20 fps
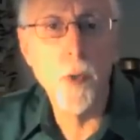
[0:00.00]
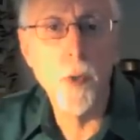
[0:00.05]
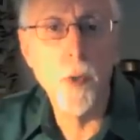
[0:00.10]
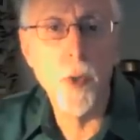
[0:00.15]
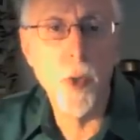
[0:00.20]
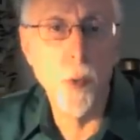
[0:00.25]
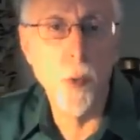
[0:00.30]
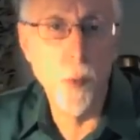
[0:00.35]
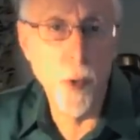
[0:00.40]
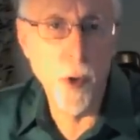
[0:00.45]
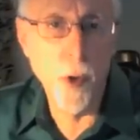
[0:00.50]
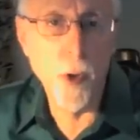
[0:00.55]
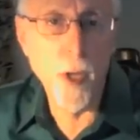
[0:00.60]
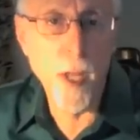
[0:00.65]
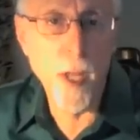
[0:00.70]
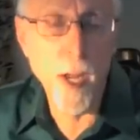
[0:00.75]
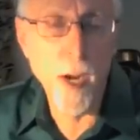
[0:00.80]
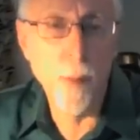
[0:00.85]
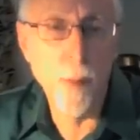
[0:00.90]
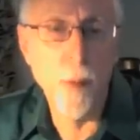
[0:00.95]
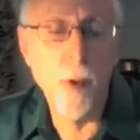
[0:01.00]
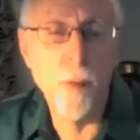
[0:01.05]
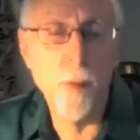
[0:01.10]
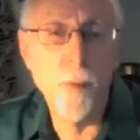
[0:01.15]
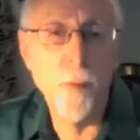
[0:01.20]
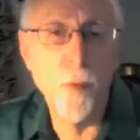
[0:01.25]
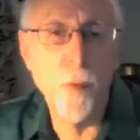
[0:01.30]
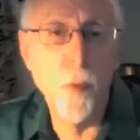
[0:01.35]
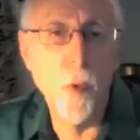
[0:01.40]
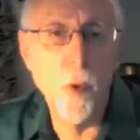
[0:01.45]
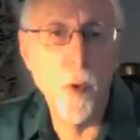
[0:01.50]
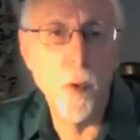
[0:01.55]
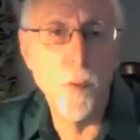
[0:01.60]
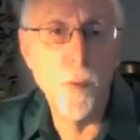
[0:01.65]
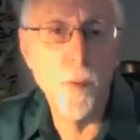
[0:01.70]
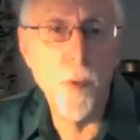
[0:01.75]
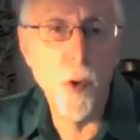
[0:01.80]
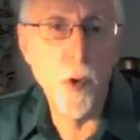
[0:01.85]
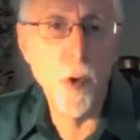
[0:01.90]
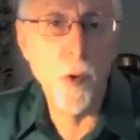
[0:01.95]
use the rear camera for
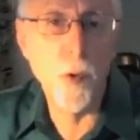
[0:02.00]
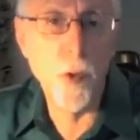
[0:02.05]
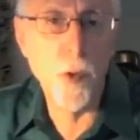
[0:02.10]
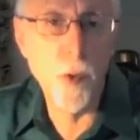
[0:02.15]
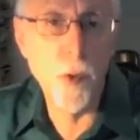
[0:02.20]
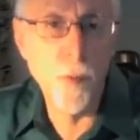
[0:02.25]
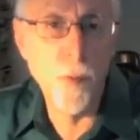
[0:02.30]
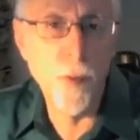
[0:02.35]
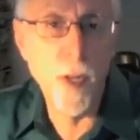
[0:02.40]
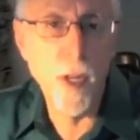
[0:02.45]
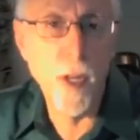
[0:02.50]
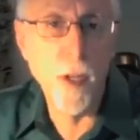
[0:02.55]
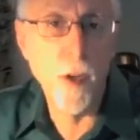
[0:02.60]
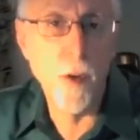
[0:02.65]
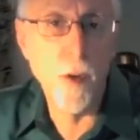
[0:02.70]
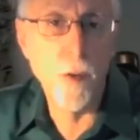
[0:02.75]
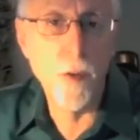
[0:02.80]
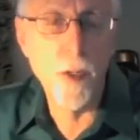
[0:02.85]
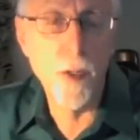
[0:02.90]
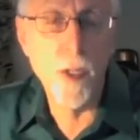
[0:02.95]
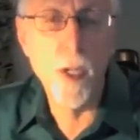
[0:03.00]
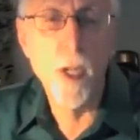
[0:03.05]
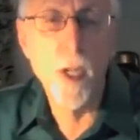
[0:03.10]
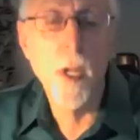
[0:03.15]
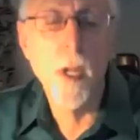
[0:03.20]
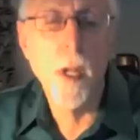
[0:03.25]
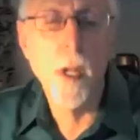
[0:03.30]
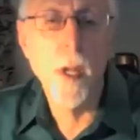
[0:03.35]
photos or videos,